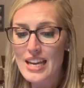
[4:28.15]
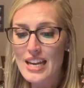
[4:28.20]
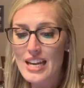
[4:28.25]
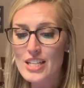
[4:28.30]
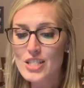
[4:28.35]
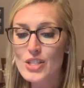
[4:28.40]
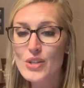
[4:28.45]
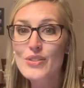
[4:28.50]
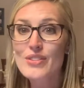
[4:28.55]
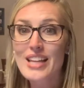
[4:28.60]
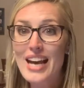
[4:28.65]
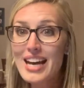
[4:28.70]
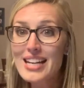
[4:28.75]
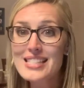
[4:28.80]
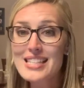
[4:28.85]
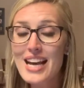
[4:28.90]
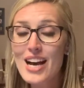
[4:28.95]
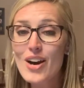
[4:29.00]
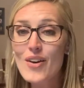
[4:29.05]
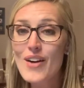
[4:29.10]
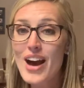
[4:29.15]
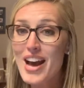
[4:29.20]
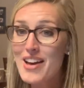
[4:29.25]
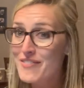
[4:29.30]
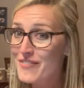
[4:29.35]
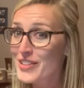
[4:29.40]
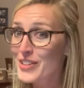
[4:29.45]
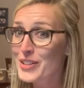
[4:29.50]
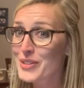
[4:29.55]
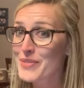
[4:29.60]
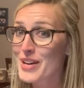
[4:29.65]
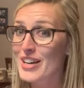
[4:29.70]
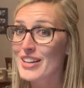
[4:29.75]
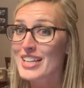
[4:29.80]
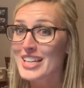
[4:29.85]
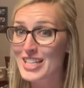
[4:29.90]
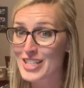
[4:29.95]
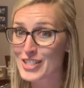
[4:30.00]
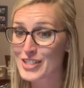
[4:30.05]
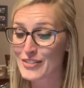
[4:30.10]
And so that's how I feel
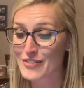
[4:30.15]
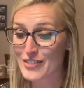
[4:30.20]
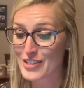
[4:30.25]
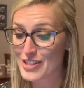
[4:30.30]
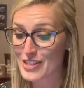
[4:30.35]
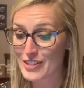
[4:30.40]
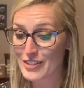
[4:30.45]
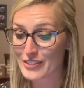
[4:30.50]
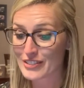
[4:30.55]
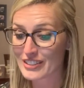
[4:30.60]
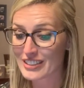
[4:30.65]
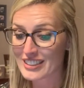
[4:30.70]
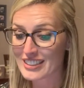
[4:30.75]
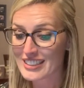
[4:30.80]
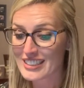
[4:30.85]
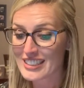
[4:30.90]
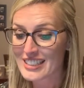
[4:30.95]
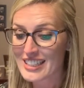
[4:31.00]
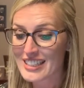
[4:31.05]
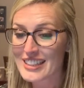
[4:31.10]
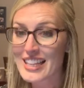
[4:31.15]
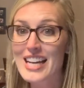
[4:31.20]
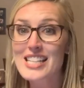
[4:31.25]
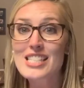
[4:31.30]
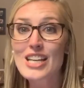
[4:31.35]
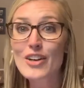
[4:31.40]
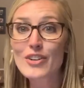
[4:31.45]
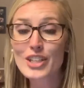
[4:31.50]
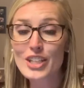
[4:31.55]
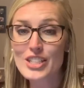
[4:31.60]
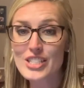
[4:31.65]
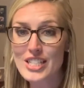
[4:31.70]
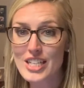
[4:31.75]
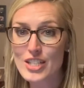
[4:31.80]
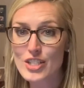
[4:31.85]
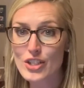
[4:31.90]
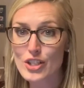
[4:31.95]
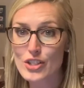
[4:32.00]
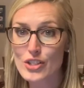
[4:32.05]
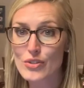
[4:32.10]
about each of you. That's how your
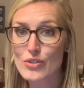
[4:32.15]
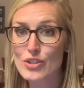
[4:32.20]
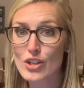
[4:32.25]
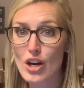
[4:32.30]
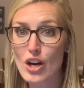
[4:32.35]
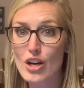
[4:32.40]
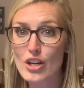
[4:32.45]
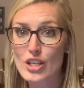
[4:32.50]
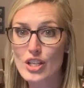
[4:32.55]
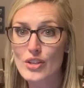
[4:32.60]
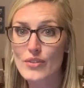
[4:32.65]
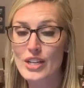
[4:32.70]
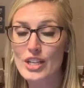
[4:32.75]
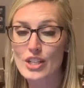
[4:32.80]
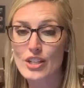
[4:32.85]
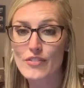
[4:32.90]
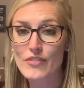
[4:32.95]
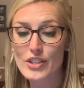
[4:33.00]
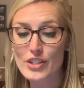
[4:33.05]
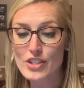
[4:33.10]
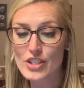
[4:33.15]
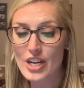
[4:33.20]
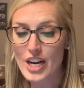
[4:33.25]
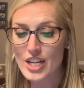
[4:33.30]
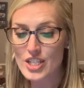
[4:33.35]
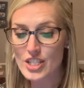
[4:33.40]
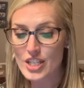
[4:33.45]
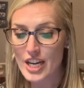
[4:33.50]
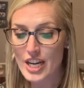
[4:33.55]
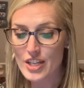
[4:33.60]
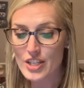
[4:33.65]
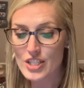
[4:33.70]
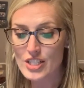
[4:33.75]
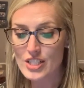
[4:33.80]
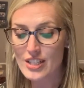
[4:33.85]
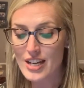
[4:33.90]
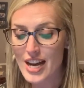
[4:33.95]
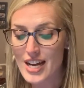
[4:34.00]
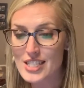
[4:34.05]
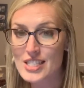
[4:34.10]
teachers who taught you in your future educators
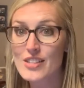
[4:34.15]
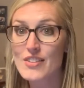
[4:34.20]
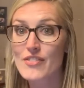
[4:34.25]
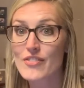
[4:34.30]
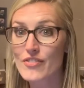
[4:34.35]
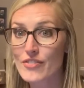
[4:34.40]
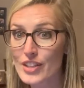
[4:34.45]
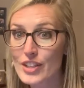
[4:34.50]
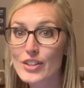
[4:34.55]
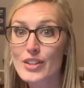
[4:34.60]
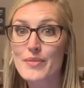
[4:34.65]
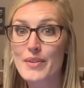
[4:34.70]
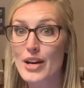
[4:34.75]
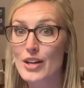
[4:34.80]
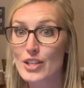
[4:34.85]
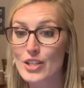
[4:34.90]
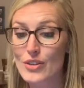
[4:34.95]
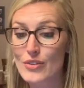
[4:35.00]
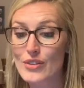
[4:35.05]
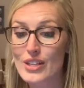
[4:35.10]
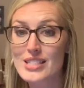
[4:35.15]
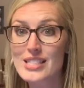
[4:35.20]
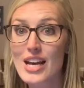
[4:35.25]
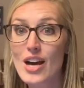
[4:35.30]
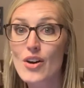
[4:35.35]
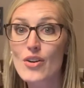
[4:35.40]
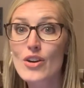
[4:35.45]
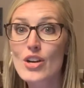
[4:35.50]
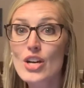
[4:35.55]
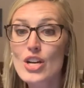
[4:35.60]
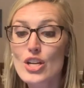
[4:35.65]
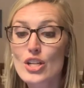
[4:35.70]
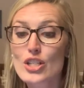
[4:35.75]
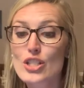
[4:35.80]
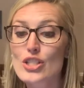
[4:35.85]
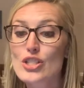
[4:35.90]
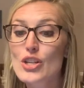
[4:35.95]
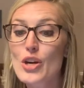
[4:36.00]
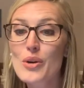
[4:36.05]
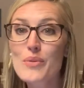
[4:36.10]
class feel about you. That's how
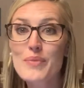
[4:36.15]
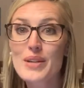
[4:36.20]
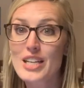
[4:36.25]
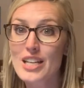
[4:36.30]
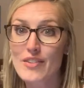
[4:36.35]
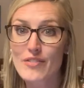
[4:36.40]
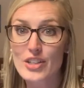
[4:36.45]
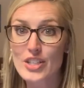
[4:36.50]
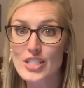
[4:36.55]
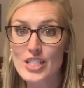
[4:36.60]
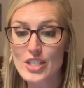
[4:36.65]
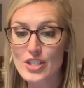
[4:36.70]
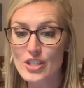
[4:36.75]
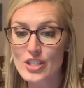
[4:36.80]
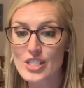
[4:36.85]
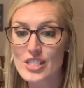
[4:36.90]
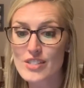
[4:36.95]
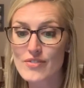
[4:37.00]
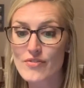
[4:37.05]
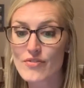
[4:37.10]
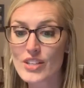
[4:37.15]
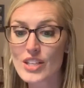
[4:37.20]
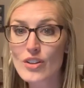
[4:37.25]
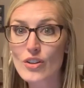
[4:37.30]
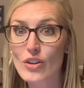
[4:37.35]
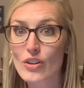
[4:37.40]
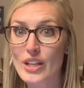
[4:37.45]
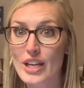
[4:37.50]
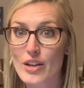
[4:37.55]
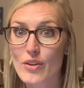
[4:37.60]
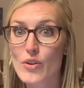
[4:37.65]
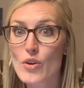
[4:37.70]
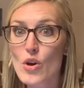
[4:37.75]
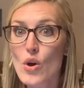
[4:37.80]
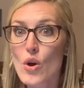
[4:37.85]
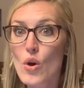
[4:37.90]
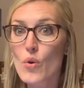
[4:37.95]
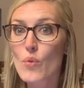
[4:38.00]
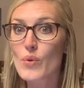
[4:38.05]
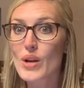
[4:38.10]
so many of your teachers feel. Like
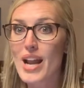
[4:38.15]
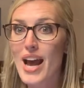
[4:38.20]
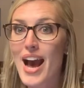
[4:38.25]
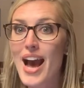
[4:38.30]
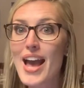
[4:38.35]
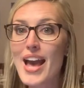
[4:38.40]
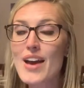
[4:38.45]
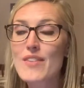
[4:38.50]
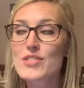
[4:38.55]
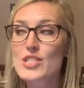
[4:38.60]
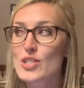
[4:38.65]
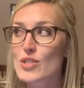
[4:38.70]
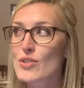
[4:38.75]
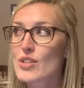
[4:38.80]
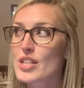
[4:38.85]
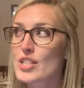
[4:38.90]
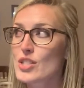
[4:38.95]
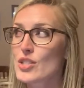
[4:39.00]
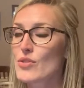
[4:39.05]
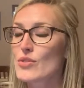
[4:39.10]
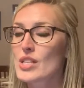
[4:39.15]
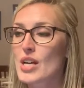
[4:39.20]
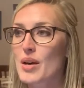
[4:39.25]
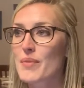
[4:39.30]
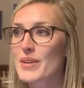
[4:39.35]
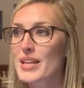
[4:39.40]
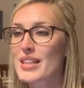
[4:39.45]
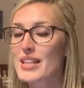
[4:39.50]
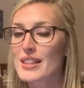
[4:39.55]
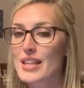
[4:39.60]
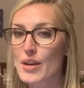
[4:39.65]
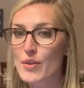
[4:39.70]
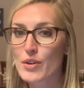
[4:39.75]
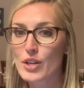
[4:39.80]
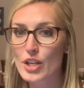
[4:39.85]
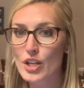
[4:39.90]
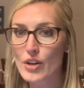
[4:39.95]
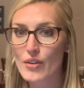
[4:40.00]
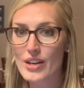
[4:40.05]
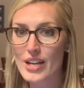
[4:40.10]
when I have students who tell me that they want
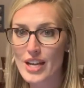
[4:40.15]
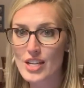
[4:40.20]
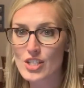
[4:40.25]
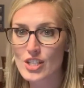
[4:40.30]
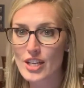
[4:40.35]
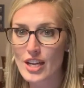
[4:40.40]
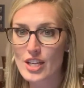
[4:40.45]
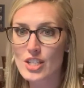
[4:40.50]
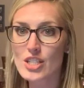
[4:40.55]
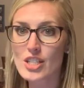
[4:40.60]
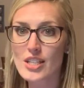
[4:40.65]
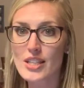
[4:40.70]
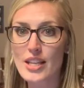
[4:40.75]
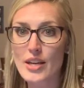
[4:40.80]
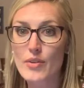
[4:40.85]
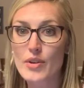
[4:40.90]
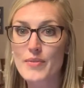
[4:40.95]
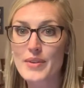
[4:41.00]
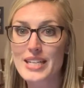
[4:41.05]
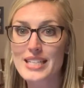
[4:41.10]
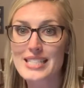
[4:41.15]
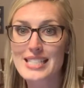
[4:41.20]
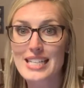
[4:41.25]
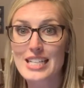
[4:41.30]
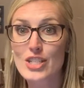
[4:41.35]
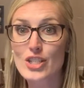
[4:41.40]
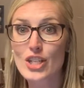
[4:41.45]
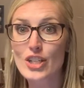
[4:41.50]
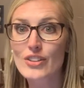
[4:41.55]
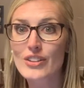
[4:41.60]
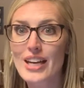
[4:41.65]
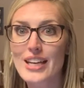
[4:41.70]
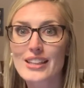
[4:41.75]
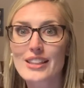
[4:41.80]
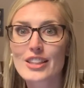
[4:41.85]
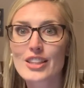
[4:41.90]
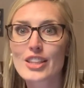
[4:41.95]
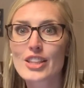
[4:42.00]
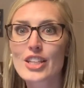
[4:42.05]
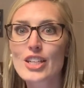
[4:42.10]
to go into education and they want to be a teacher, like
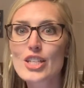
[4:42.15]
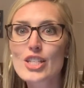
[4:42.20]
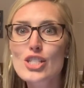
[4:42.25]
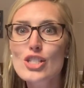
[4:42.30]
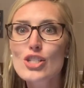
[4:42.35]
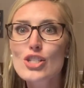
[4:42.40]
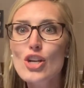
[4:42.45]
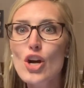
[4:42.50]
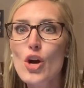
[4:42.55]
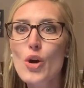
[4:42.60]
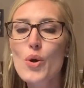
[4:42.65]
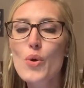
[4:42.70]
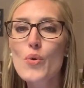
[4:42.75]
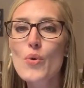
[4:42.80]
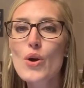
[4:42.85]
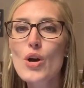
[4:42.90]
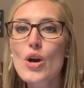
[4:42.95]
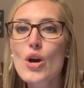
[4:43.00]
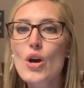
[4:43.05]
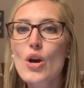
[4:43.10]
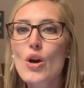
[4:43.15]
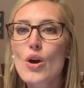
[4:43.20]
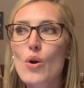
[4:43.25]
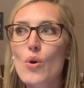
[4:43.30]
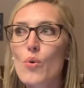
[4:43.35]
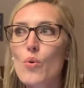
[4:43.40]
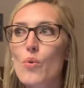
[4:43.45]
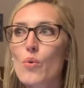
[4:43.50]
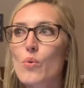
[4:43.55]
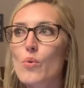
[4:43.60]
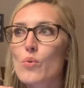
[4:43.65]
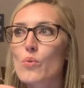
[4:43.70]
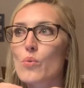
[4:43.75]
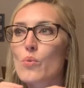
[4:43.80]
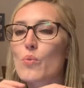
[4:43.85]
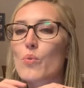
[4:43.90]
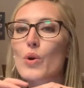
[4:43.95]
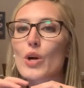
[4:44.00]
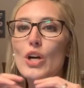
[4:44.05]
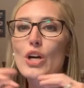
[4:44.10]
there is no
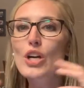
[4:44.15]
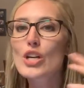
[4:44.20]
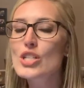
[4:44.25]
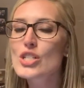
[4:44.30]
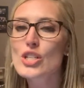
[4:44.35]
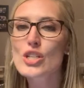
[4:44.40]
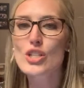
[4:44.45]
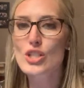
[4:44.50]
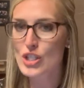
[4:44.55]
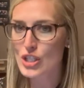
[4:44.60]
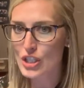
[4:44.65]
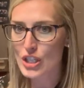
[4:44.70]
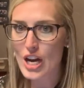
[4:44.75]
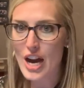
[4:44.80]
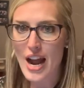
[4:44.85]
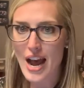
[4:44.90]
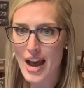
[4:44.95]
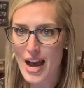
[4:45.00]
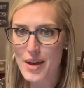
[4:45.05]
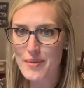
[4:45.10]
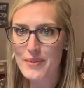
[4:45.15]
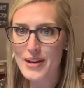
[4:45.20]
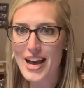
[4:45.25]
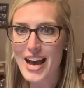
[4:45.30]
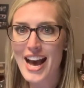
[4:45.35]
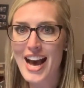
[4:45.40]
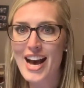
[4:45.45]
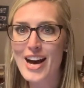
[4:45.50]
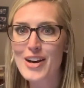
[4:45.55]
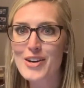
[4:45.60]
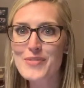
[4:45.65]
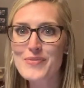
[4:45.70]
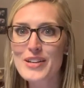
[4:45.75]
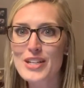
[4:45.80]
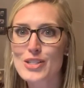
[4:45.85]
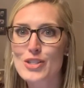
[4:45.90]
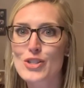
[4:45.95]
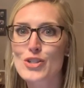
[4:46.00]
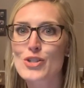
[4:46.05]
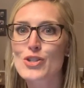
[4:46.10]
words to describe how
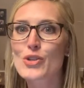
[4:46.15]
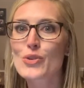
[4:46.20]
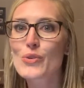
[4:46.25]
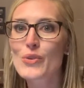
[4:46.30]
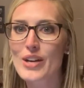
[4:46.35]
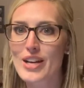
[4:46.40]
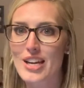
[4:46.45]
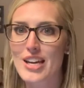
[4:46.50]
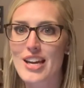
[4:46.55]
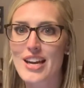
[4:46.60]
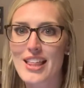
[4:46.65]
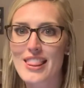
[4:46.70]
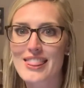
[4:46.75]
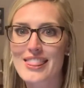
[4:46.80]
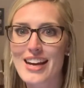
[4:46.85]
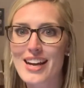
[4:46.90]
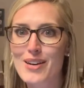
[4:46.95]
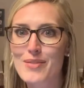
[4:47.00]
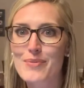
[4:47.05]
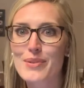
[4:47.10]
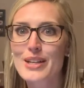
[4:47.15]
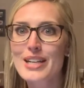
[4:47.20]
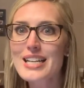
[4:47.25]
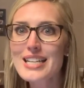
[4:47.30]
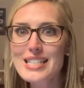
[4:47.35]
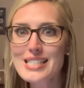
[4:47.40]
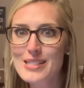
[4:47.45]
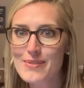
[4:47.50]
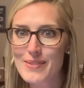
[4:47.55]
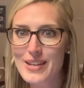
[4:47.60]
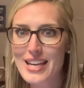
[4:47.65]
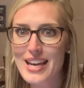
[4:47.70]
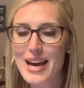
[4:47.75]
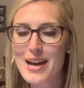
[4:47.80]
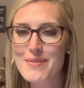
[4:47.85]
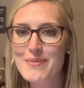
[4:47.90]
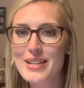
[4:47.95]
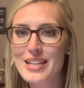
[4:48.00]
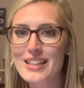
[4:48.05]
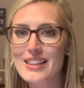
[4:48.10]
much joy that brings me.
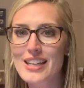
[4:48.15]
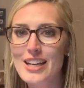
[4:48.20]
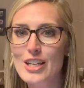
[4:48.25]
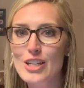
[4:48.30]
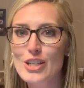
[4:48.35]
I mean,